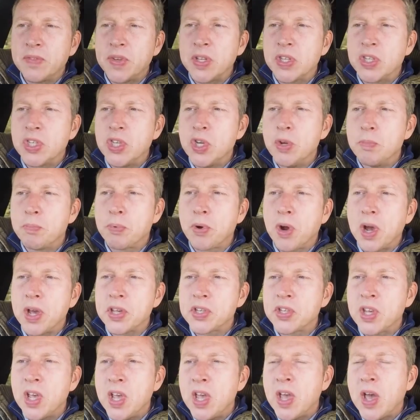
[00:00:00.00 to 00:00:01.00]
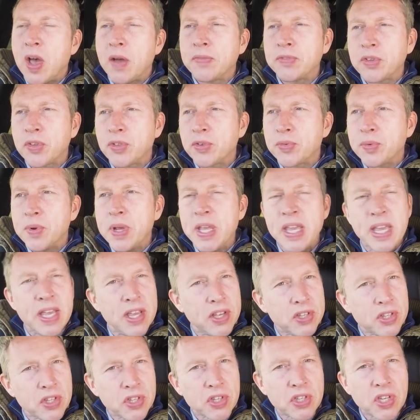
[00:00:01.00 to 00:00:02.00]
of its new price after three
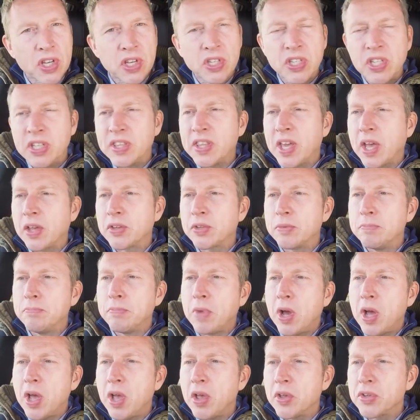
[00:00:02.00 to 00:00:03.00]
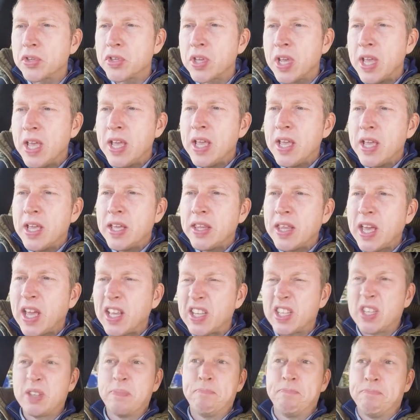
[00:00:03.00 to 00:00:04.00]
years and 60,000 miles.
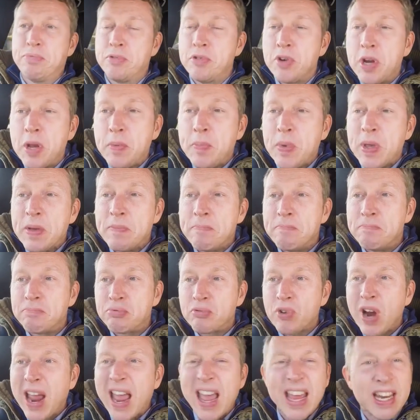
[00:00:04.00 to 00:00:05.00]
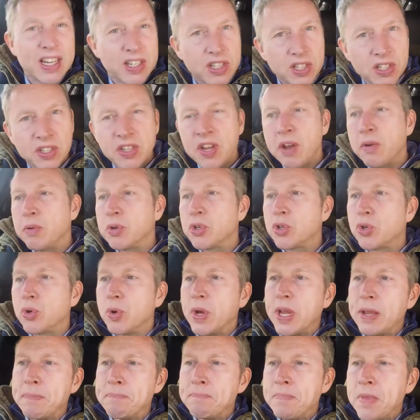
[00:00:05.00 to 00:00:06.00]
That's premium brand
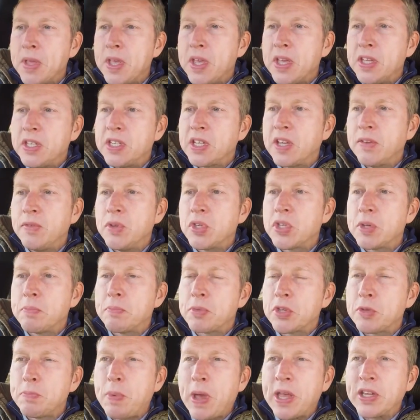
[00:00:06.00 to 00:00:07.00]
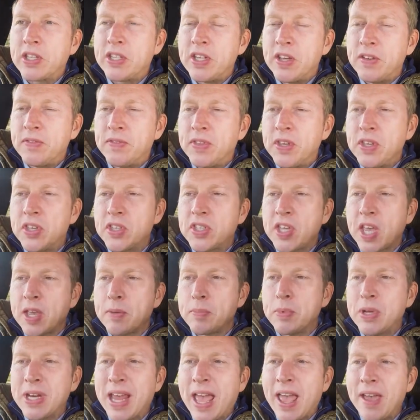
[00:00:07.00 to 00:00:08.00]
territory. To give you some perspective, the
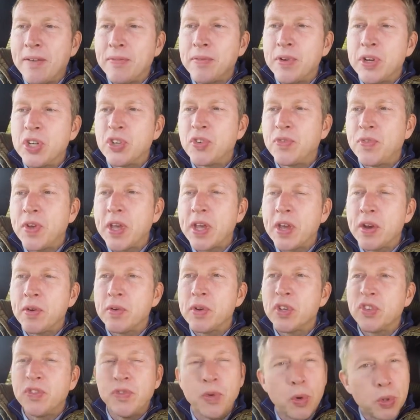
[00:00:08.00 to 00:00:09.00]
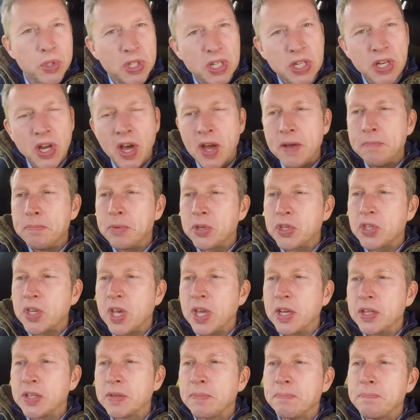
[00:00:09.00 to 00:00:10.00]
segment average figure is
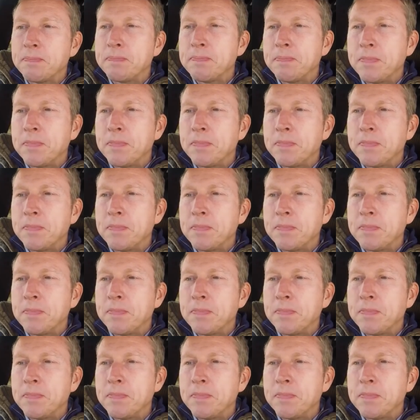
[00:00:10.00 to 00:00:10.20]
49%